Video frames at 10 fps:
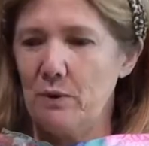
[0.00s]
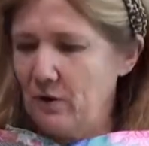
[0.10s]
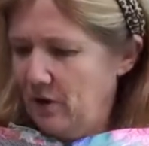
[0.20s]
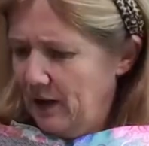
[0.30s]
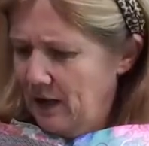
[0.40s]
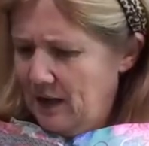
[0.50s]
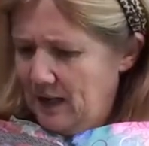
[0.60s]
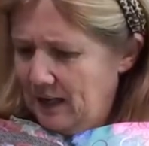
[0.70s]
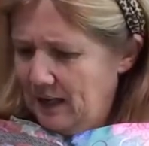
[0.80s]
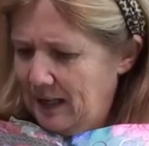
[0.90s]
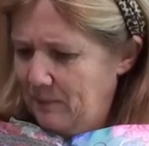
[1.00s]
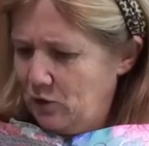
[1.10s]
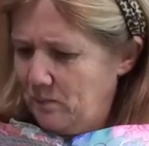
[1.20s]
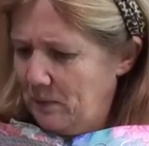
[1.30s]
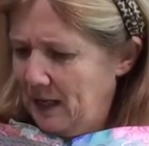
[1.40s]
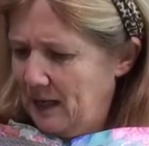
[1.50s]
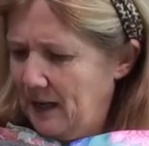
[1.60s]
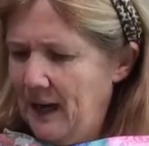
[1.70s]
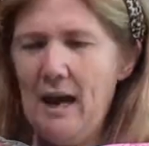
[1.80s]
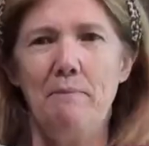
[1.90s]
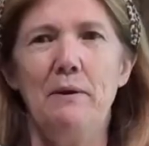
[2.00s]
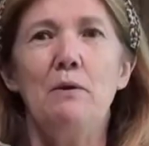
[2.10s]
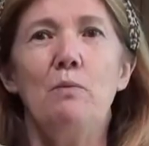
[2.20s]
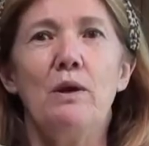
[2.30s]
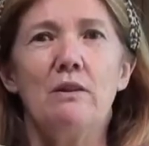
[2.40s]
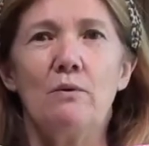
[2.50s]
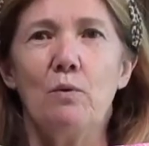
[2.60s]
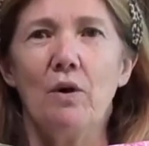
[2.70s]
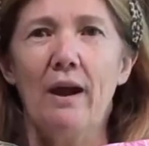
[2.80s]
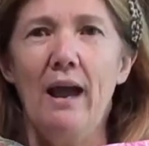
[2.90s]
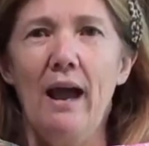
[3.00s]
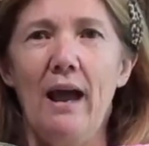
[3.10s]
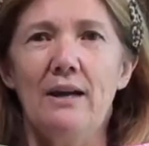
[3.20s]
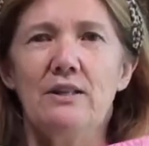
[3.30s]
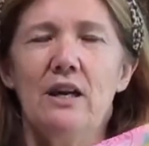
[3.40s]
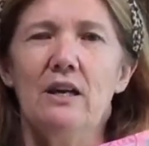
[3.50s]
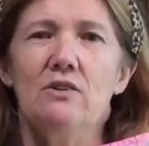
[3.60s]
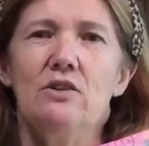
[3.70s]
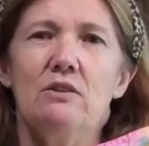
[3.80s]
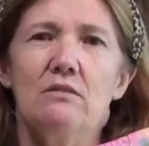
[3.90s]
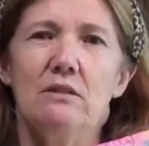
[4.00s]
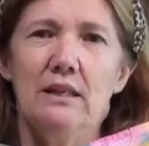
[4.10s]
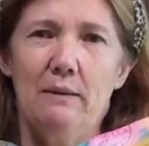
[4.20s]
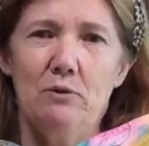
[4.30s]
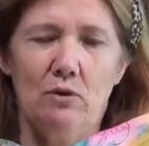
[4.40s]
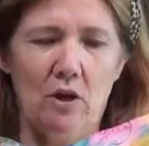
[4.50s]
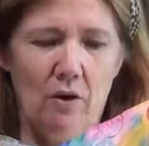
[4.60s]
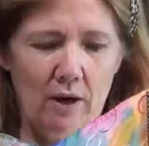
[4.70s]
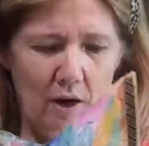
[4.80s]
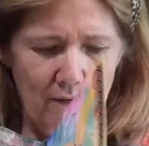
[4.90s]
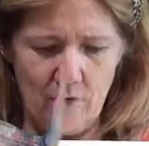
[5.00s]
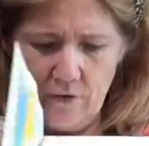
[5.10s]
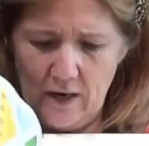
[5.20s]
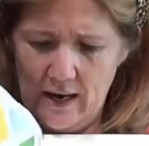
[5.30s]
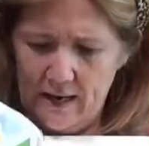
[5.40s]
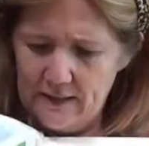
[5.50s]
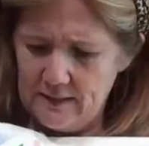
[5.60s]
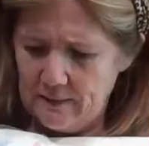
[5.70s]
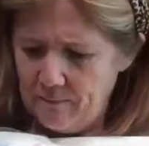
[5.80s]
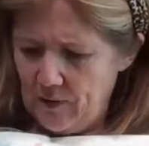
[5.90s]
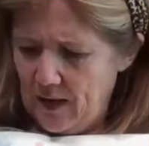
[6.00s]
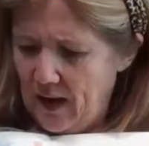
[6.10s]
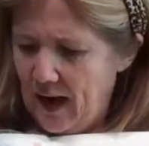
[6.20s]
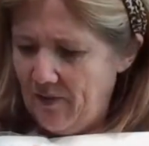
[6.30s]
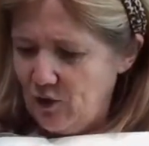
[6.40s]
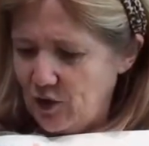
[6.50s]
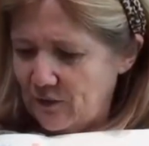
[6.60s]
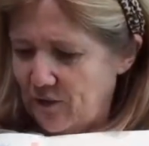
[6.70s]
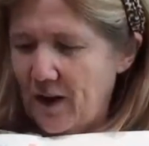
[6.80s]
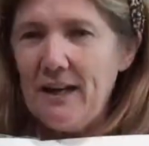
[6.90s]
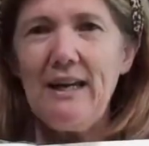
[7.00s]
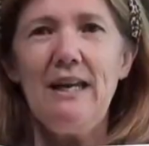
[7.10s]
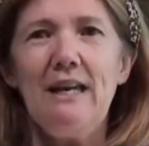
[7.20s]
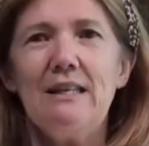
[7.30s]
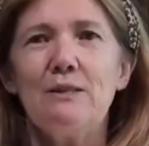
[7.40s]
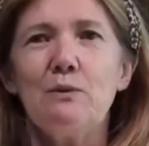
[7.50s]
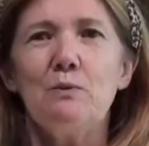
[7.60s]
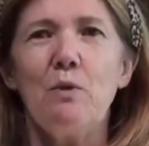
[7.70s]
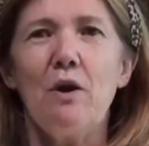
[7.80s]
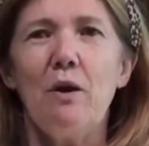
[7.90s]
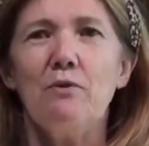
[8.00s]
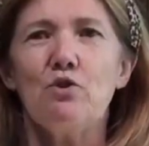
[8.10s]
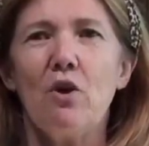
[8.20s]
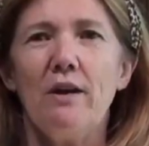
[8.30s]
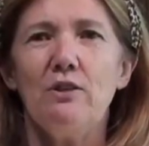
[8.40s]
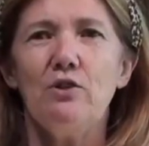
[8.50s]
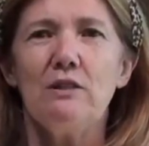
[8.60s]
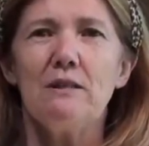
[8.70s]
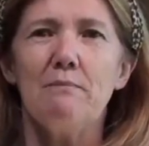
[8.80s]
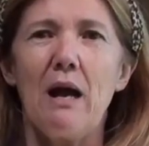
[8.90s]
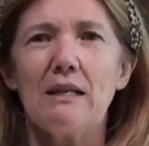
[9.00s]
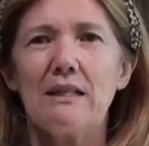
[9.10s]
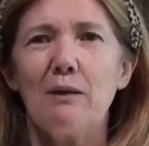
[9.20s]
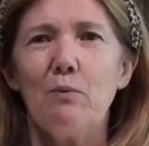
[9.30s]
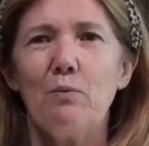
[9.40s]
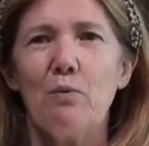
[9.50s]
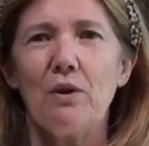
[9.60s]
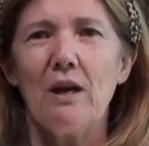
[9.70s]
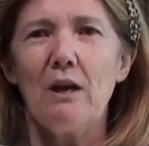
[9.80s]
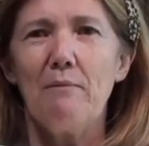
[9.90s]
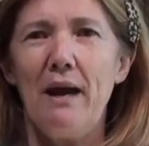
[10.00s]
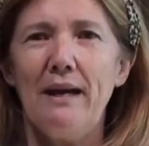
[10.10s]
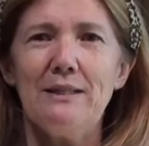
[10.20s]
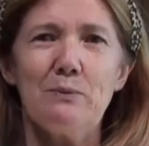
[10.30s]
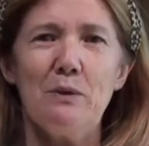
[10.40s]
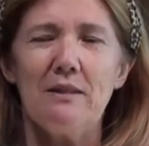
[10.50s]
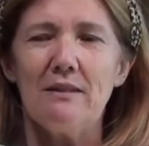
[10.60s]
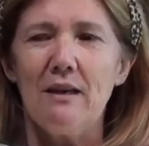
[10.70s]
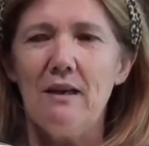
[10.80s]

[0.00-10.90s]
where I kept on being unhappy with what I had and kept on going over on the layers. And just finally here, this was where I was trying to do some masking with watercolor paints with